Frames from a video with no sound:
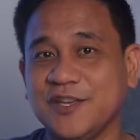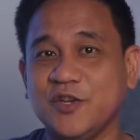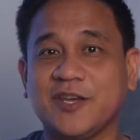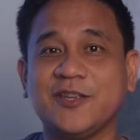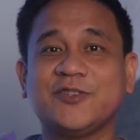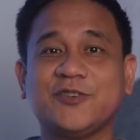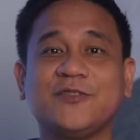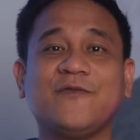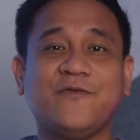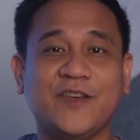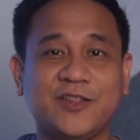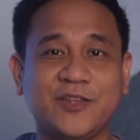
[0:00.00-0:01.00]
you can shoot
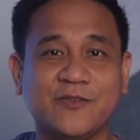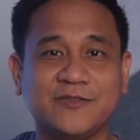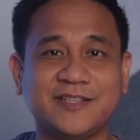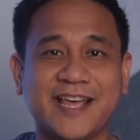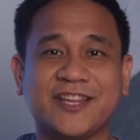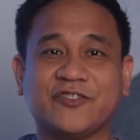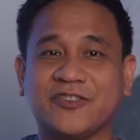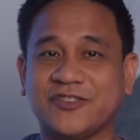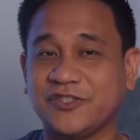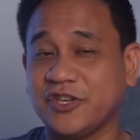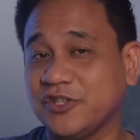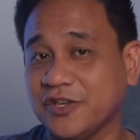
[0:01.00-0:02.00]
videos and
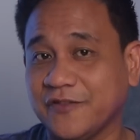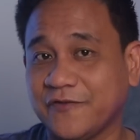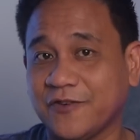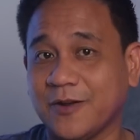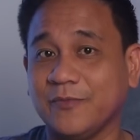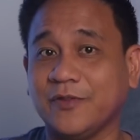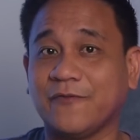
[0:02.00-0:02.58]
transition from